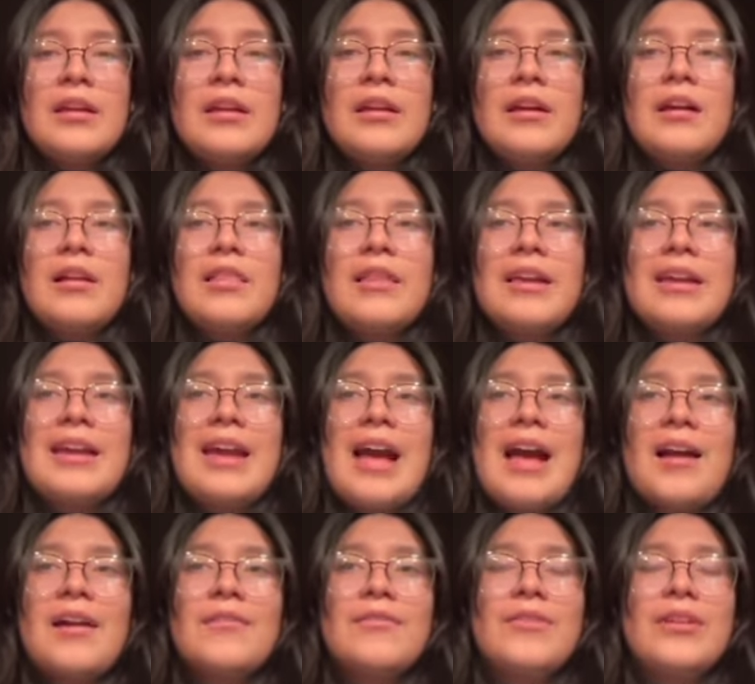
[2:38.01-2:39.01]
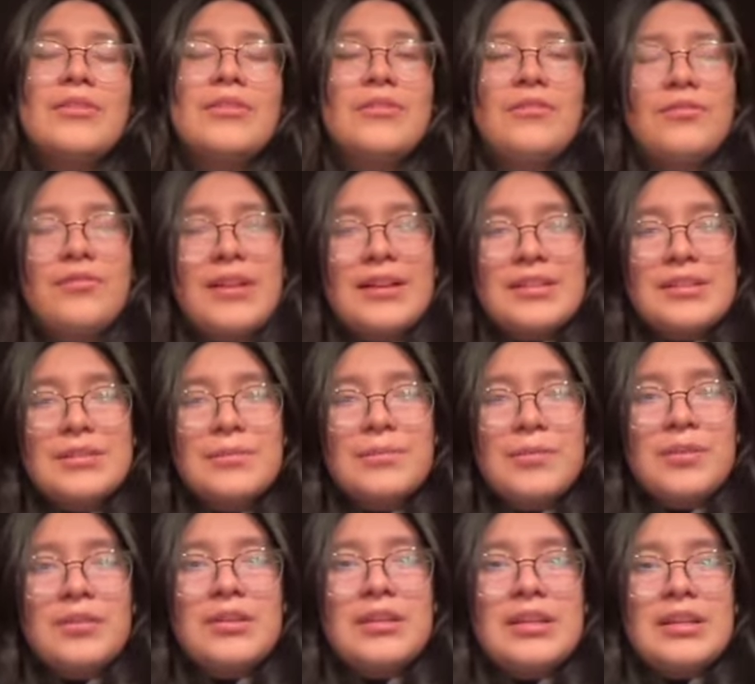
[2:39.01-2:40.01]
like having the
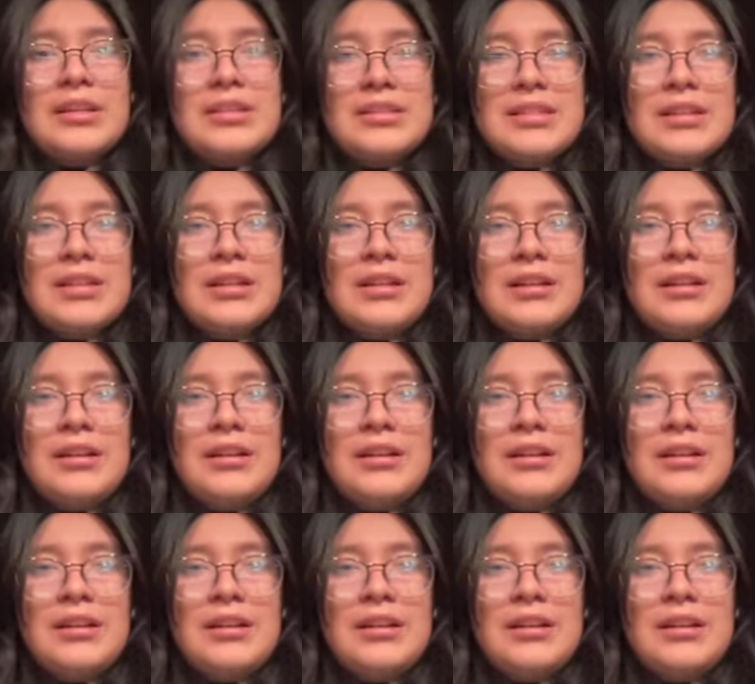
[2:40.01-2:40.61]
flexibility to